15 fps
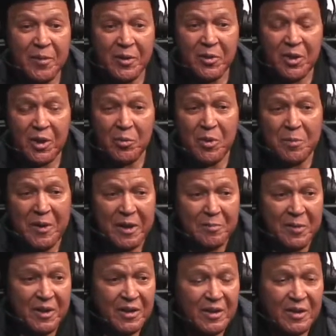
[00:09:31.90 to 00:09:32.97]
But we make
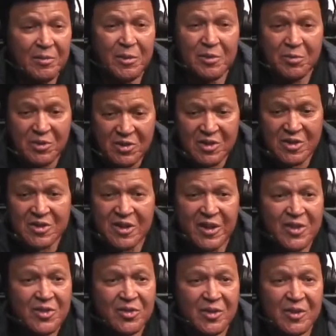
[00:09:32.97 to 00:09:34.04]
money. We were
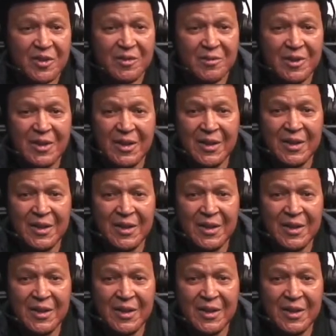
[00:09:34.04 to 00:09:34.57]
successful, and